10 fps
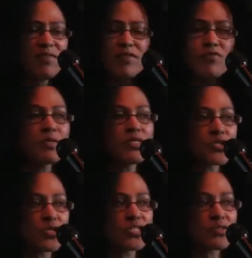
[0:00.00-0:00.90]
even if we
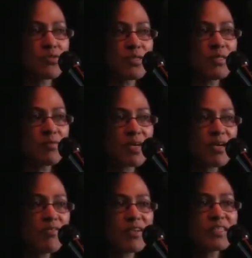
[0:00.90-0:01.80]
enjoyed school, we
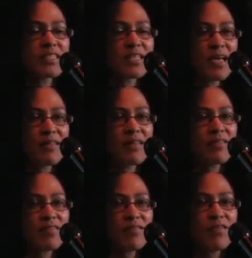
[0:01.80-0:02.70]
kind of understand that
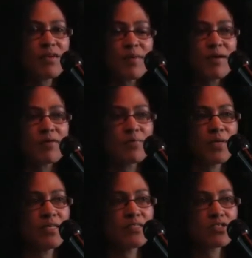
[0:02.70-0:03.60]
there's something about
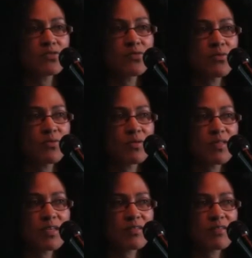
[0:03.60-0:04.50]
being in school
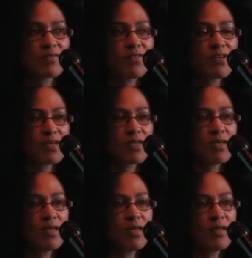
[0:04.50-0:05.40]
that's
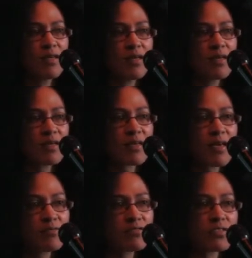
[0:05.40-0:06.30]
very
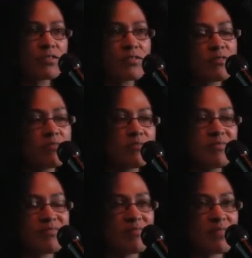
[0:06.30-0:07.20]
counter,
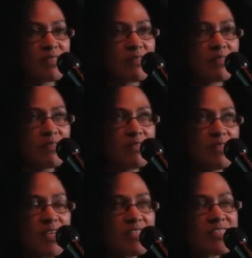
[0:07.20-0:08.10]

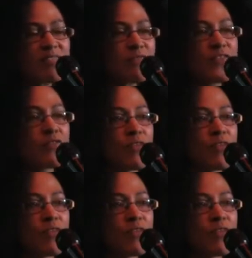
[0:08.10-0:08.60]
it doesn't feel